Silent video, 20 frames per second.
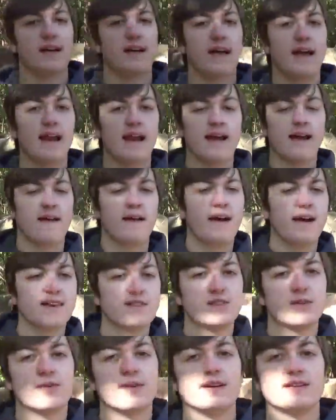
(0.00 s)
And as
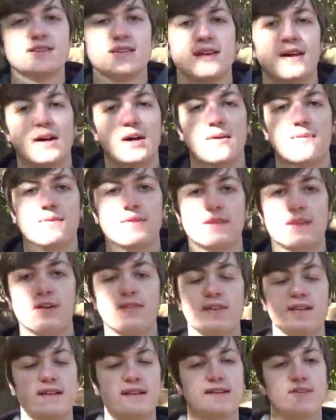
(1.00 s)
always, don't
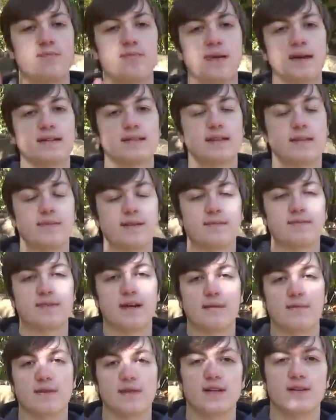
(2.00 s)
forget to leave a big thumbs up
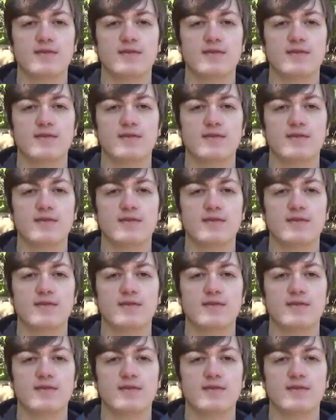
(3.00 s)
down below,